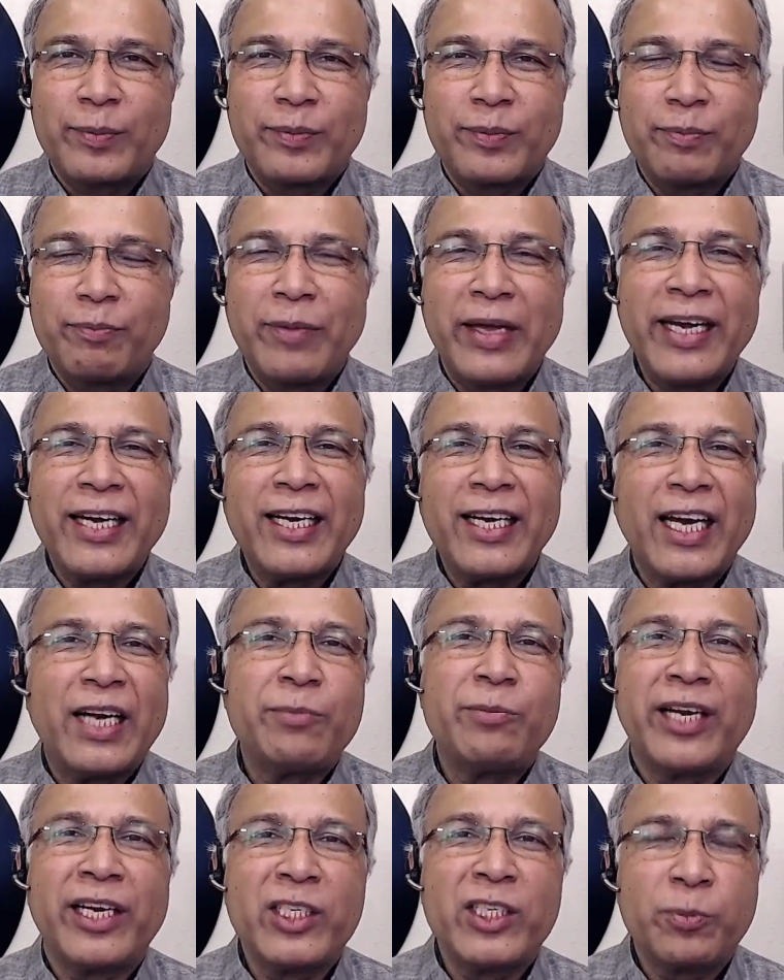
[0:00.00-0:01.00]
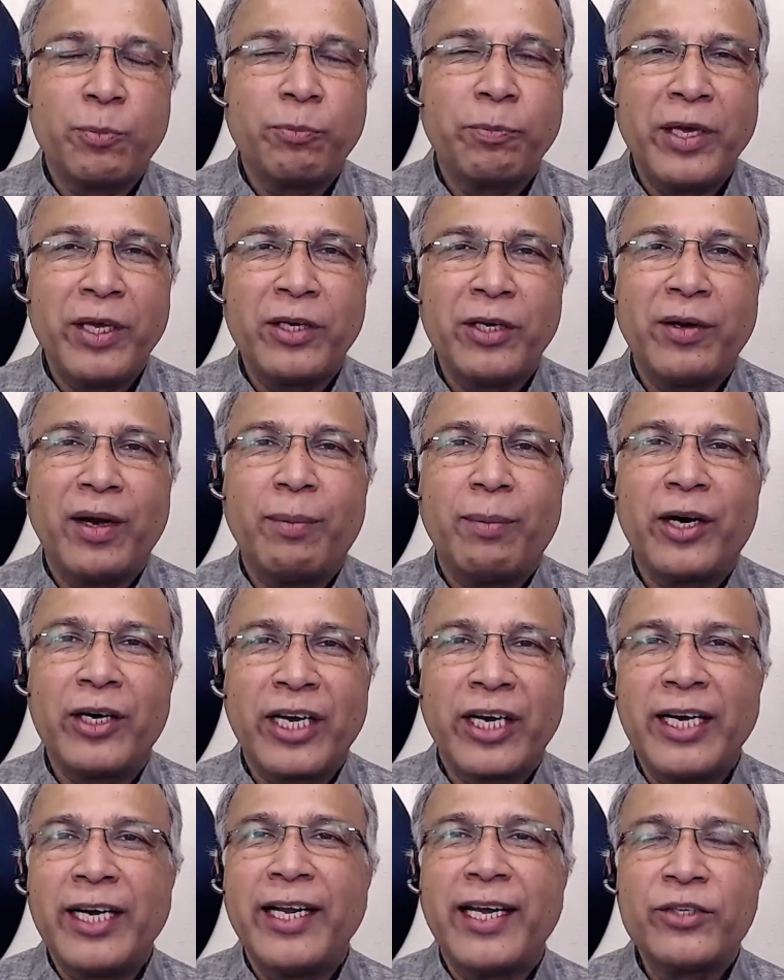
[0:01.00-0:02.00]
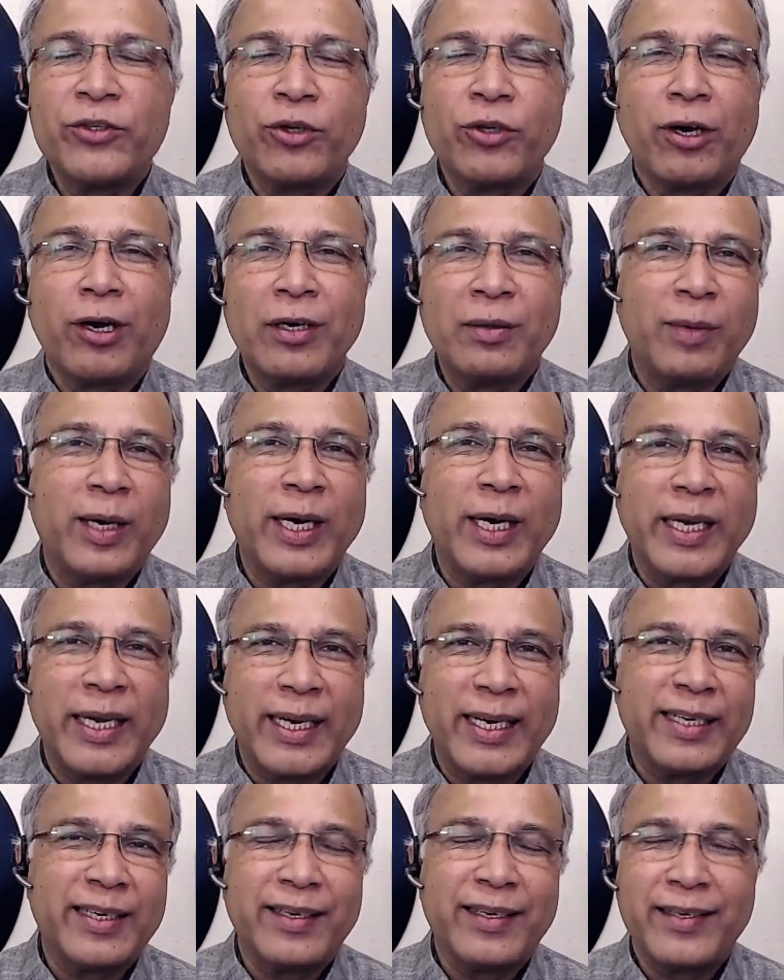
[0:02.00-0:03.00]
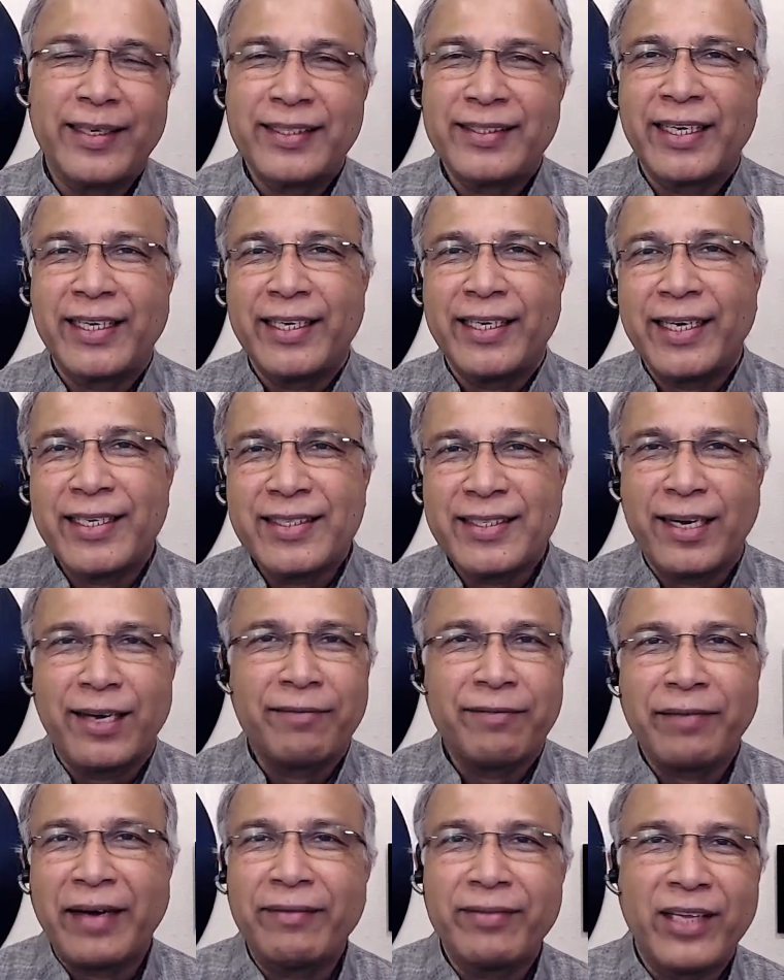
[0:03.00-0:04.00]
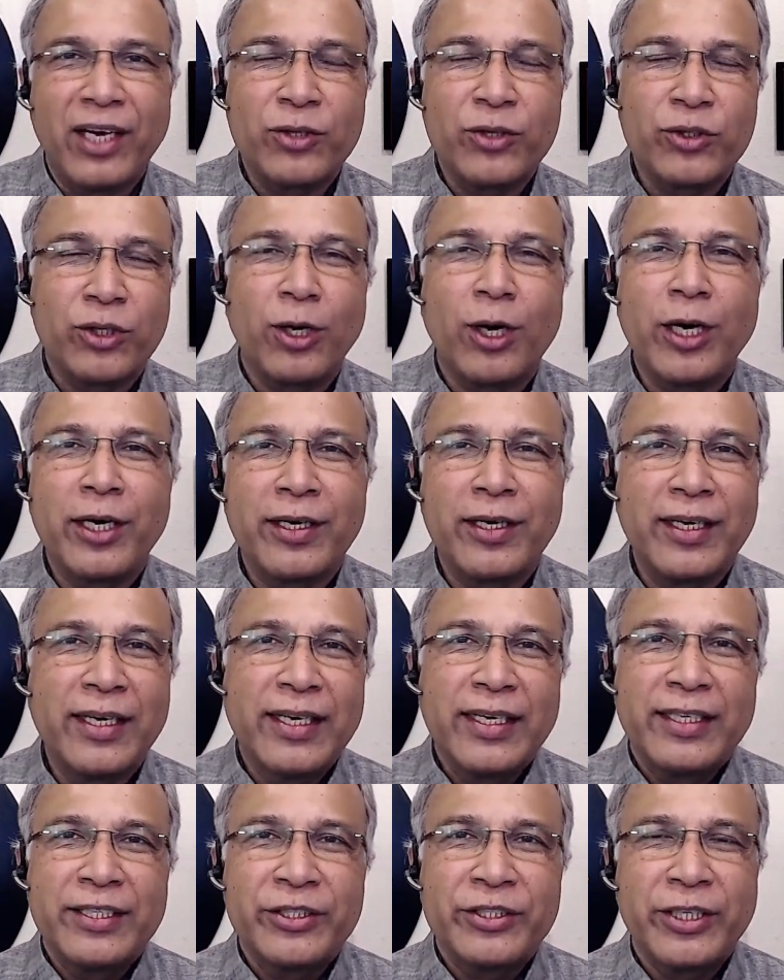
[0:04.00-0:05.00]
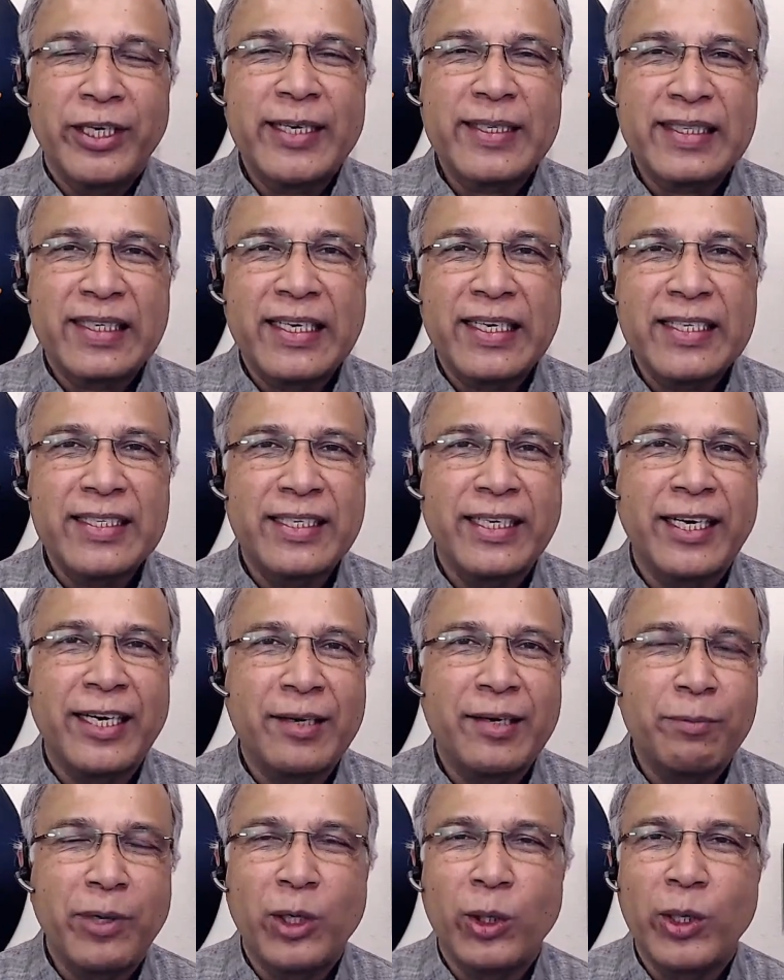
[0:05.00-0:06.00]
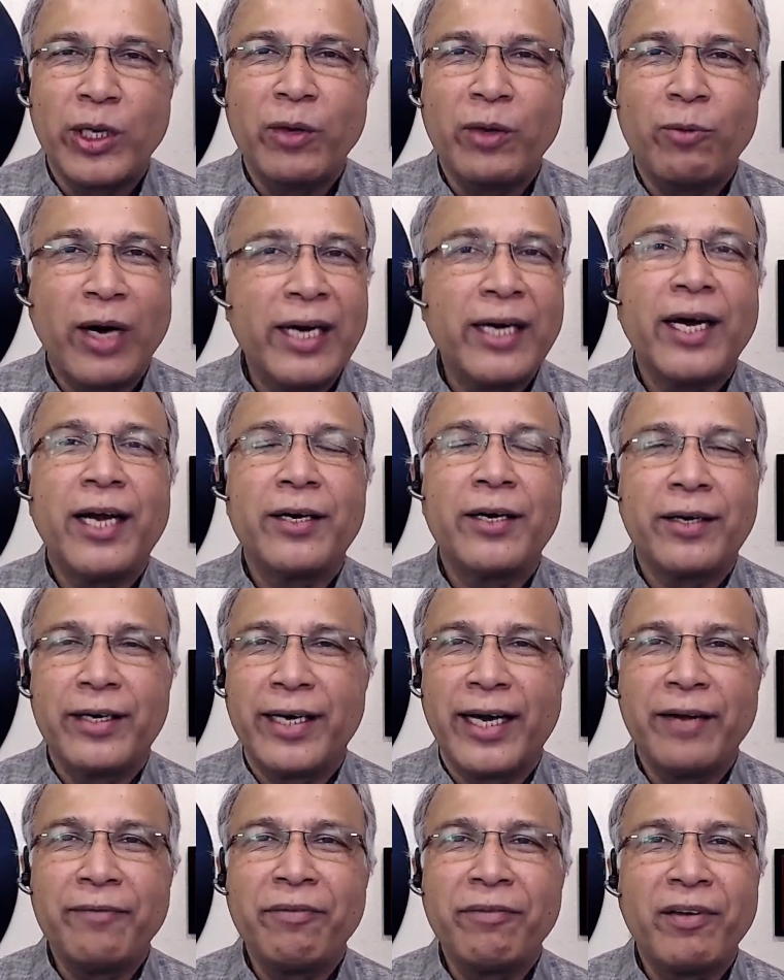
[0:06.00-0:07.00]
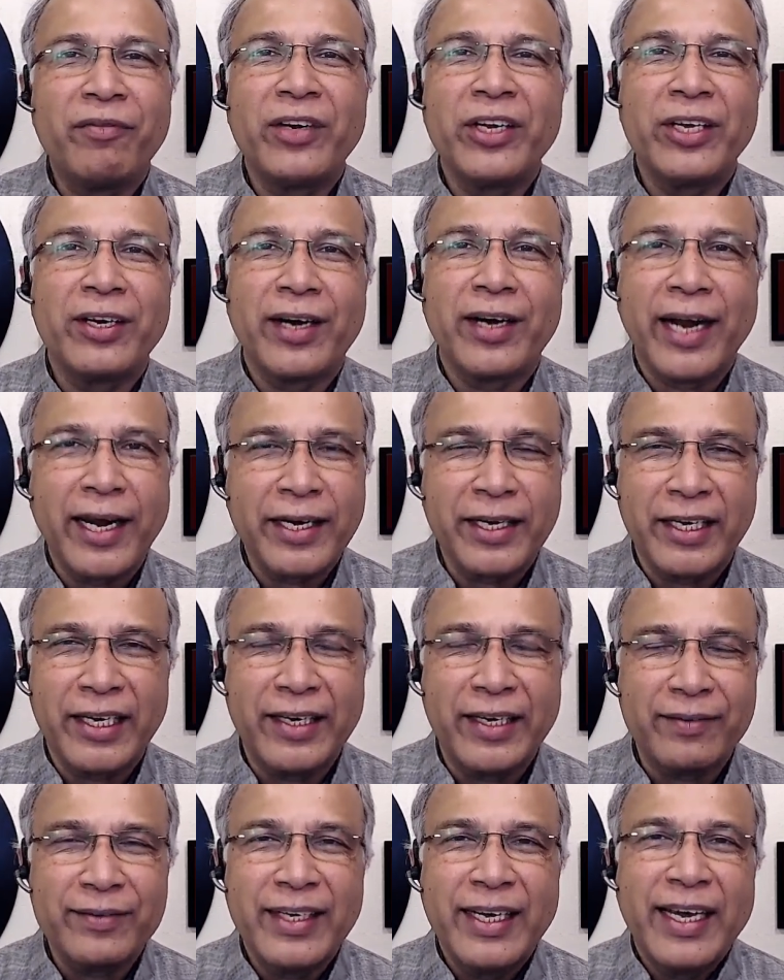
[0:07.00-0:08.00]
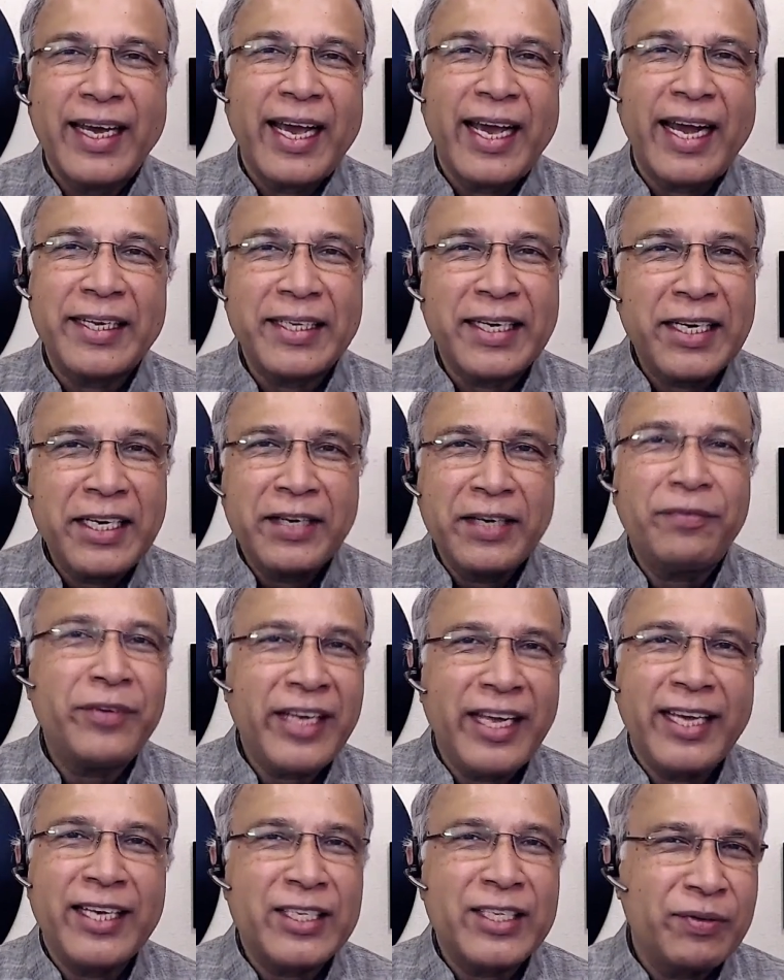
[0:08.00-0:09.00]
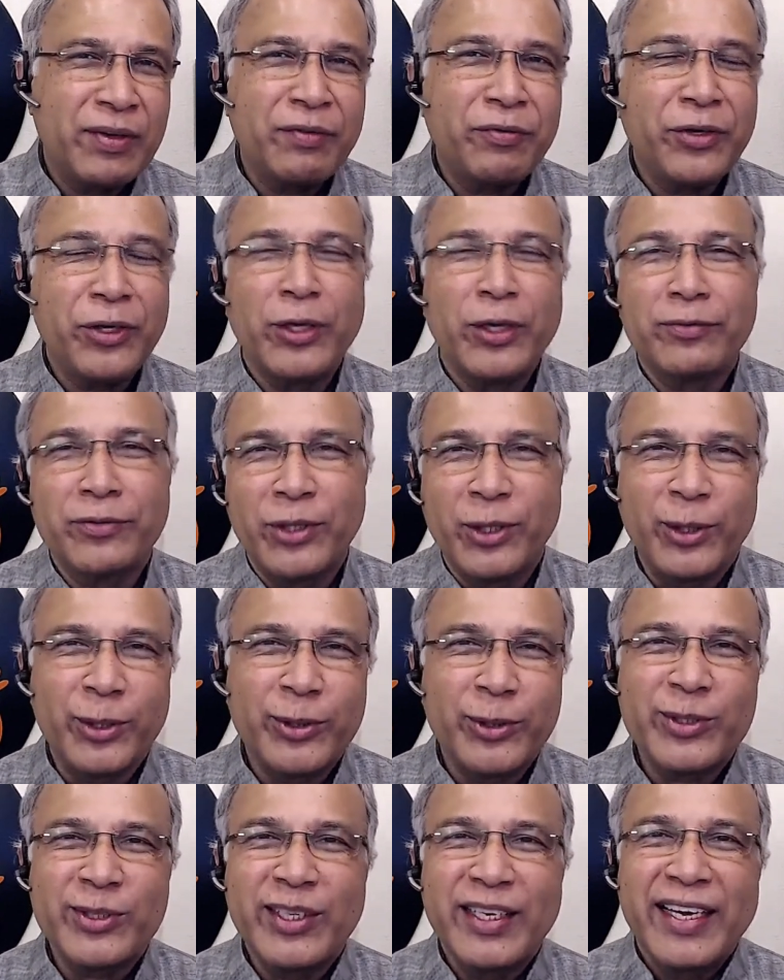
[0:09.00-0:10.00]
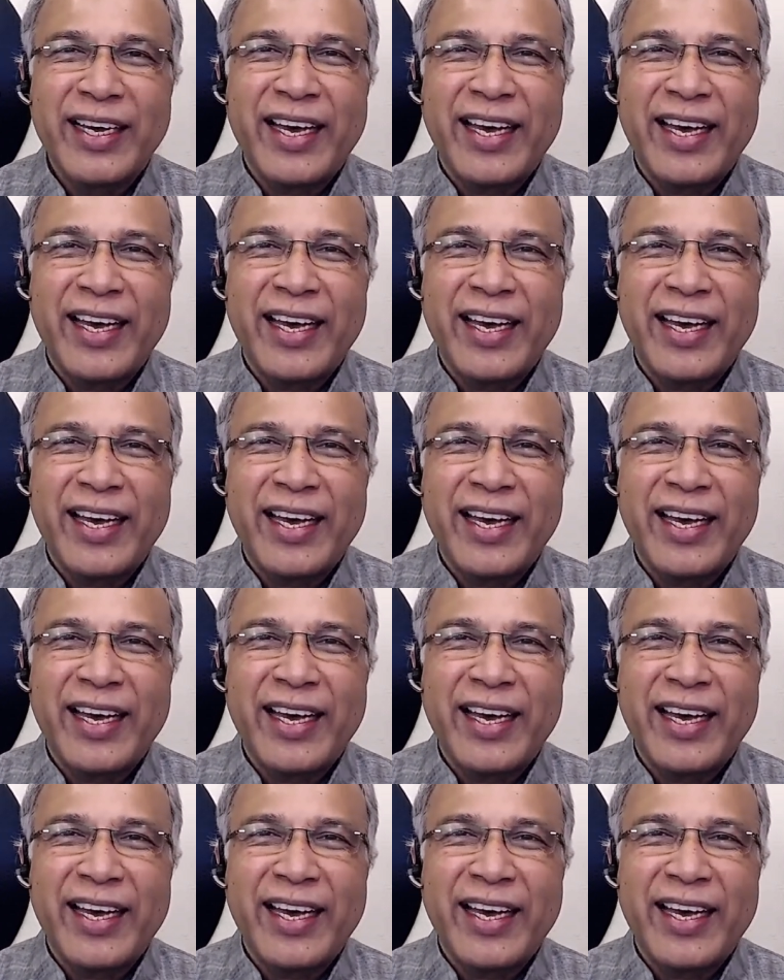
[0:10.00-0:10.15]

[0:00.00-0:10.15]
Many times when I speak about India's stock market, they say yes, there are 5,000 odd shares listed, but only 150 are active, and then Nifty is 50 of those,